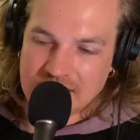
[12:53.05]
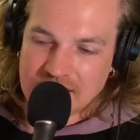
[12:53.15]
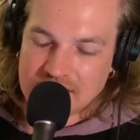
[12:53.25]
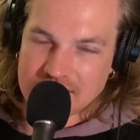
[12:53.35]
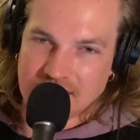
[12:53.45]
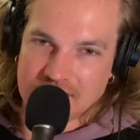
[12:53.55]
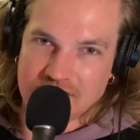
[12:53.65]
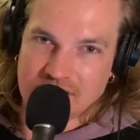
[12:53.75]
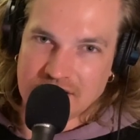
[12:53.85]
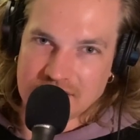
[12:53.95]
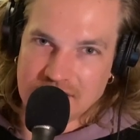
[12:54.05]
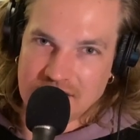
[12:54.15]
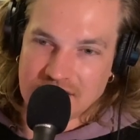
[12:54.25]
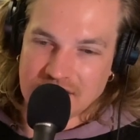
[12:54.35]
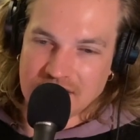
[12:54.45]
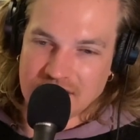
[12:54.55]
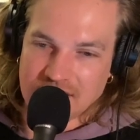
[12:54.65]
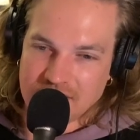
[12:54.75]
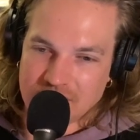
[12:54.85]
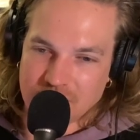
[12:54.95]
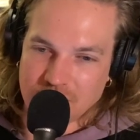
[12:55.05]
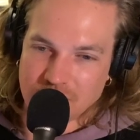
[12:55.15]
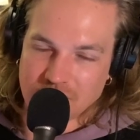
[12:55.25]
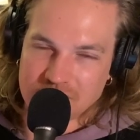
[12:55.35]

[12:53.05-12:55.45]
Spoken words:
tend to get the most